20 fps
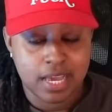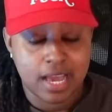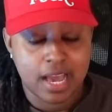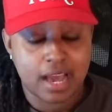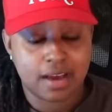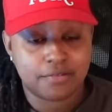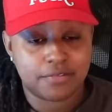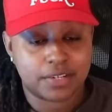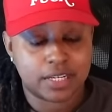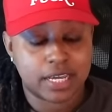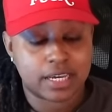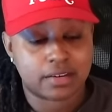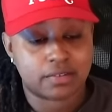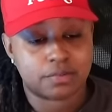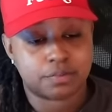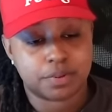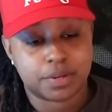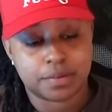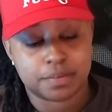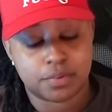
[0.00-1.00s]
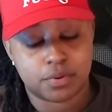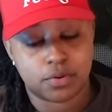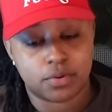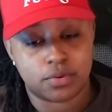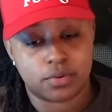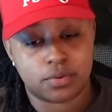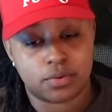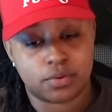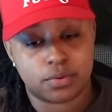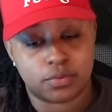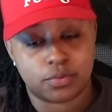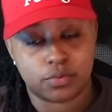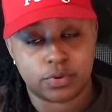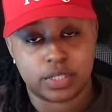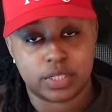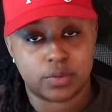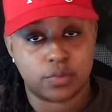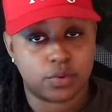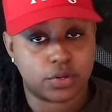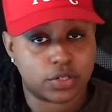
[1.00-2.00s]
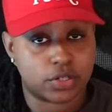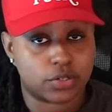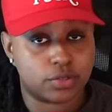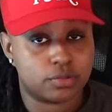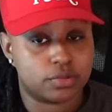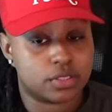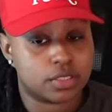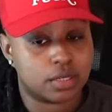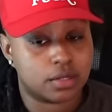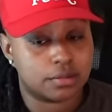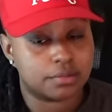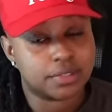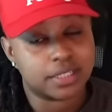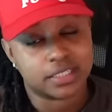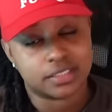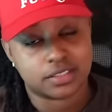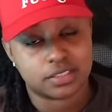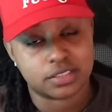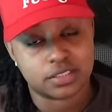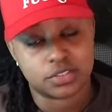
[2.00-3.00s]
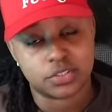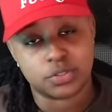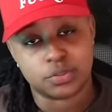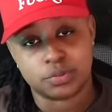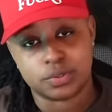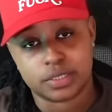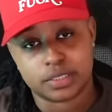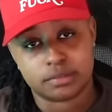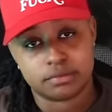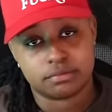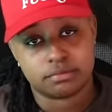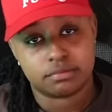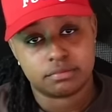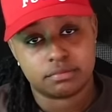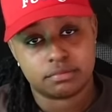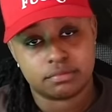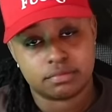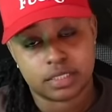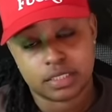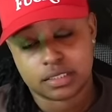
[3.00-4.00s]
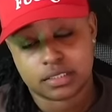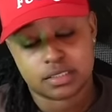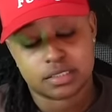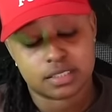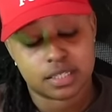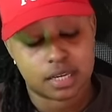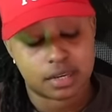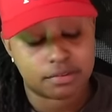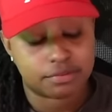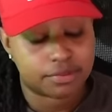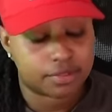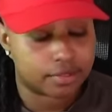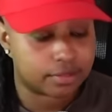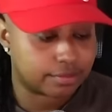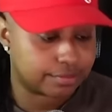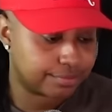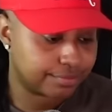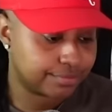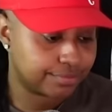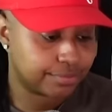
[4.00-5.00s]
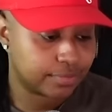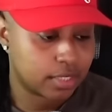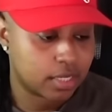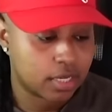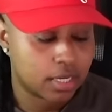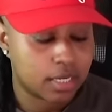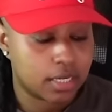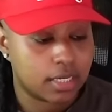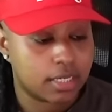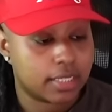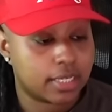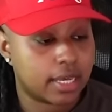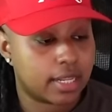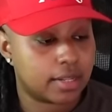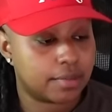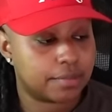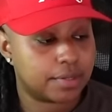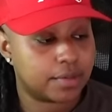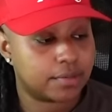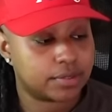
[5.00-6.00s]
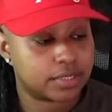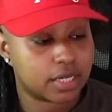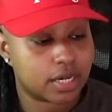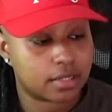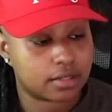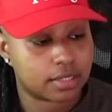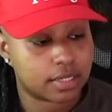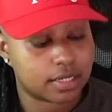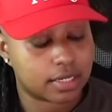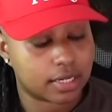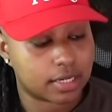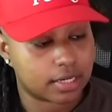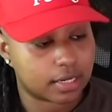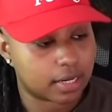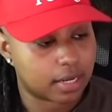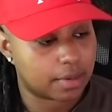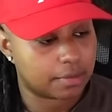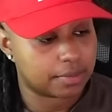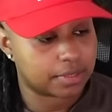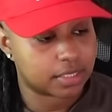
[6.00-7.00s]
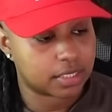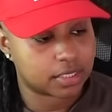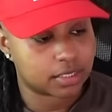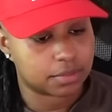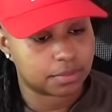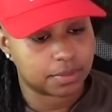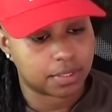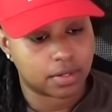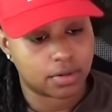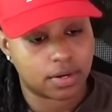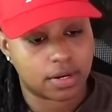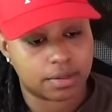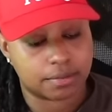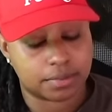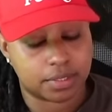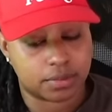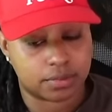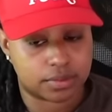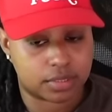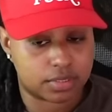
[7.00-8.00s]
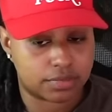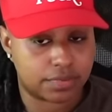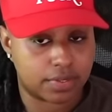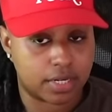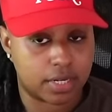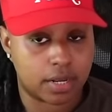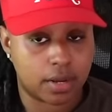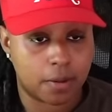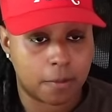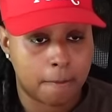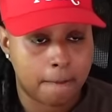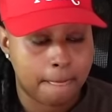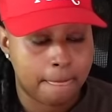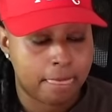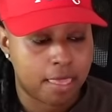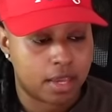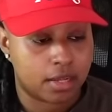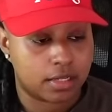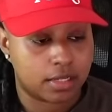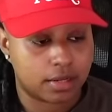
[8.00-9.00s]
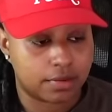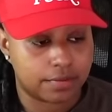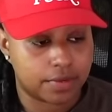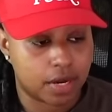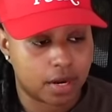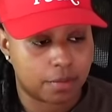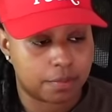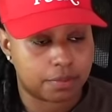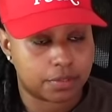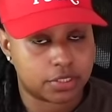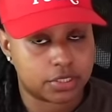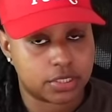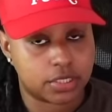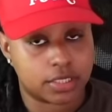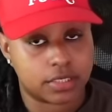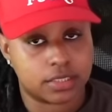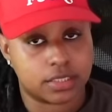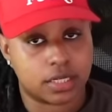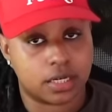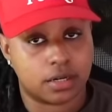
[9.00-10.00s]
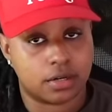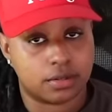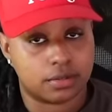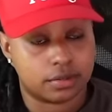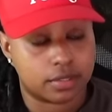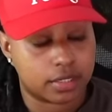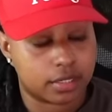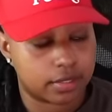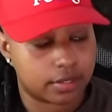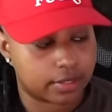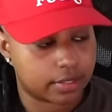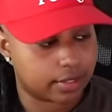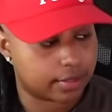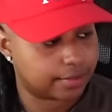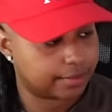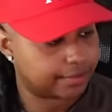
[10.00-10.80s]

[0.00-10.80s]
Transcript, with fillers: I feel like if people really want to do something, they just do it. That's just how I feel. Y'all let me know what y'all think down in the comment section below. I'm done with this video. Love y'all. Appreciate y'all. Hell yeah.